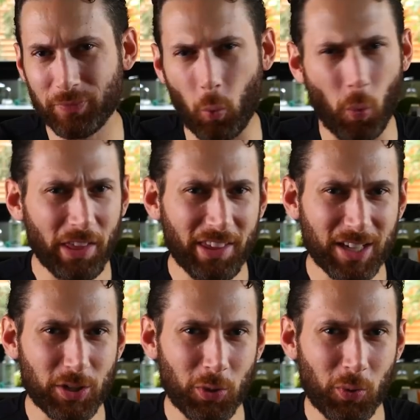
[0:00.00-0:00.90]
what do they
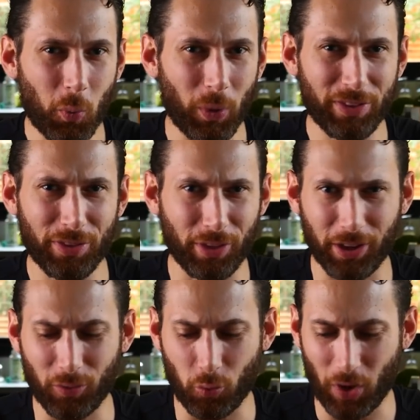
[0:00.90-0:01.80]
do with
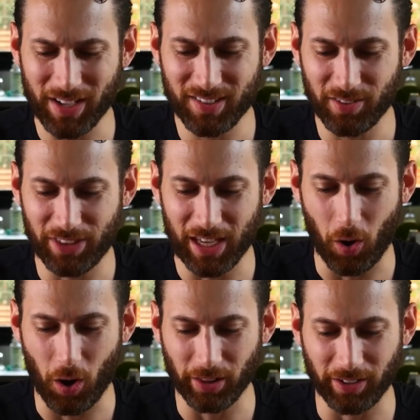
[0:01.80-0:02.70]
the rest of the
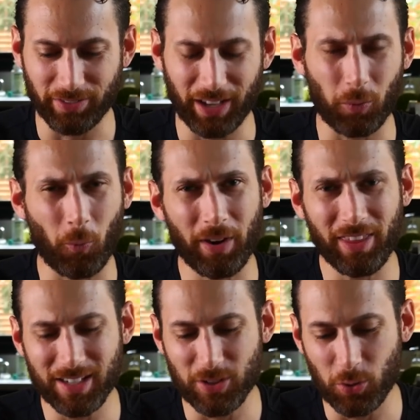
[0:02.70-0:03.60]
olive and what do
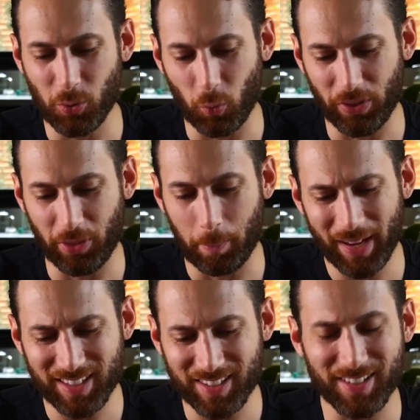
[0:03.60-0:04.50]
they do with the
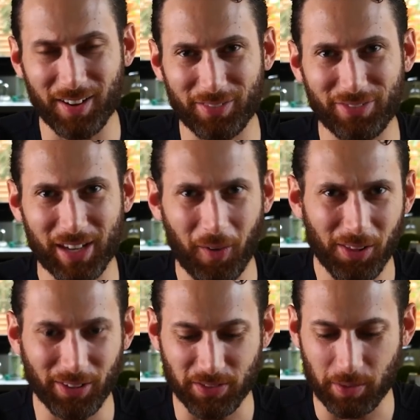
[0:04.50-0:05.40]
pits of the
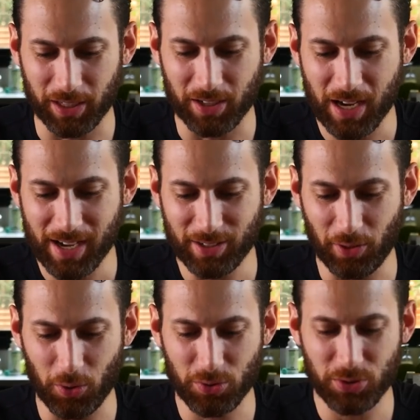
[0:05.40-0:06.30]
olives? I mean, to
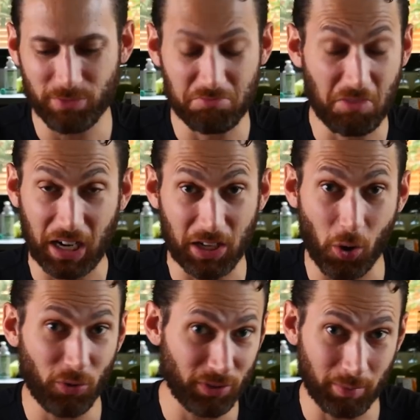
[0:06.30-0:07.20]
those I
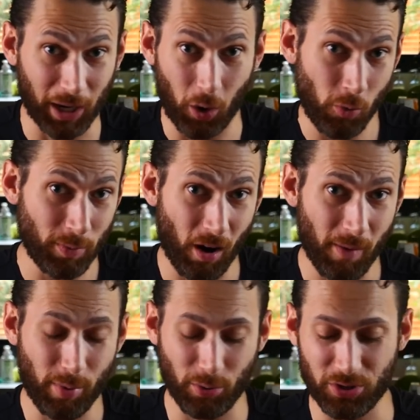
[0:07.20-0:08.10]
know from my home
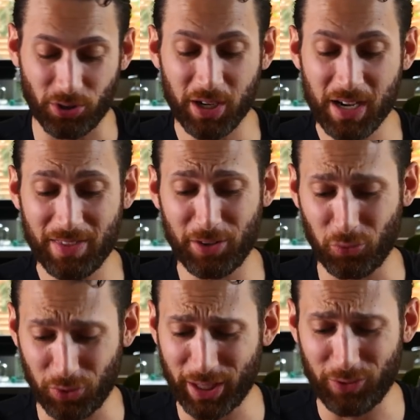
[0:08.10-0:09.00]
composter, they're
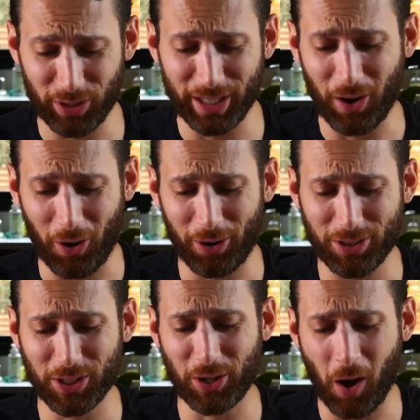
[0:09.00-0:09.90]
really, really
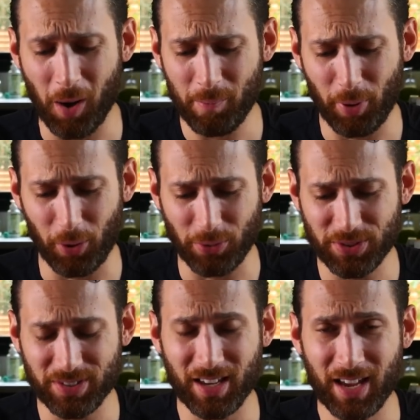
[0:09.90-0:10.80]
hard to
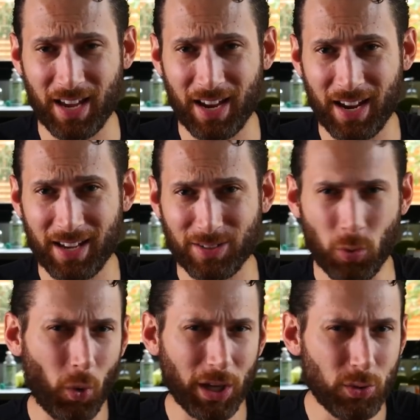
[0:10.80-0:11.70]
compost. So
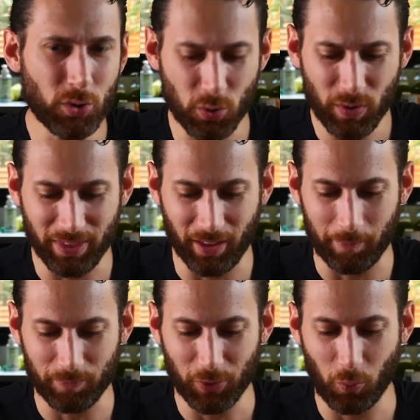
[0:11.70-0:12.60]
what do you do with
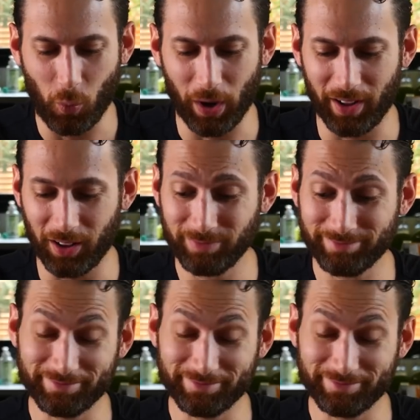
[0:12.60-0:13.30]
them? Well,